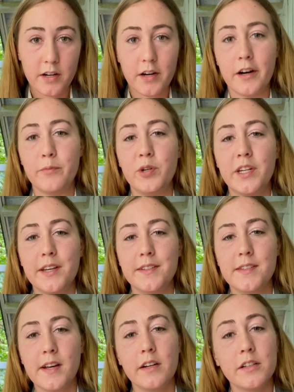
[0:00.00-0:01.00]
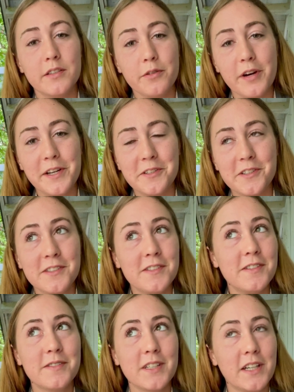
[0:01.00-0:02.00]
Um, when guests ask
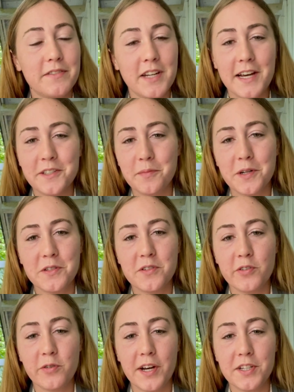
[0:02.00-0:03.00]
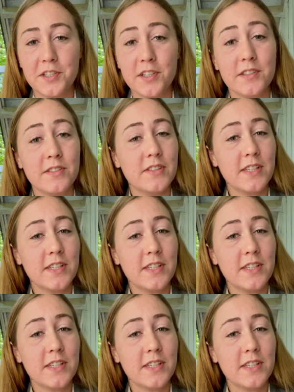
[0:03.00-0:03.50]
questions, they love to ask personal questions,